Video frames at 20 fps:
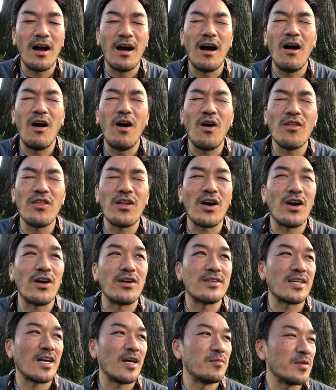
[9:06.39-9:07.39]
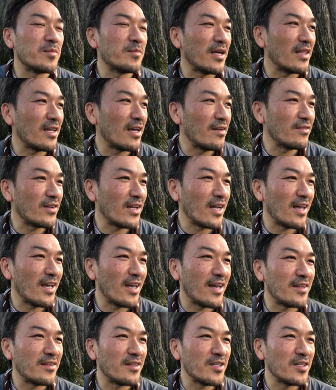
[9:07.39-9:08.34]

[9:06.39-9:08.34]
all the hard times in my life that I had.